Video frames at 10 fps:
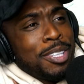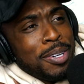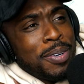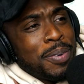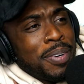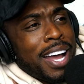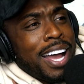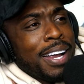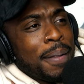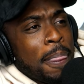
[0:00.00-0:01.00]
do?
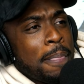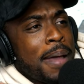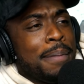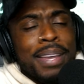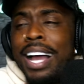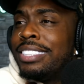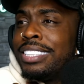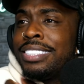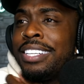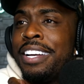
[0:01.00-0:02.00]
Like, maybe I
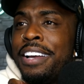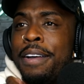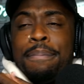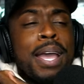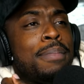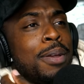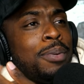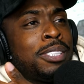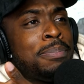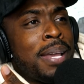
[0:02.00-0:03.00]
just, maybe
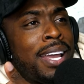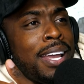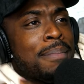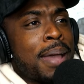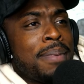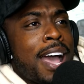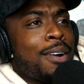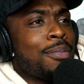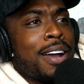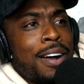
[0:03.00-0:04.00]
it was me, maybe
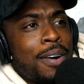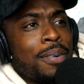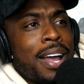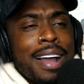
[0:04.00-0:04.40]
I don't know.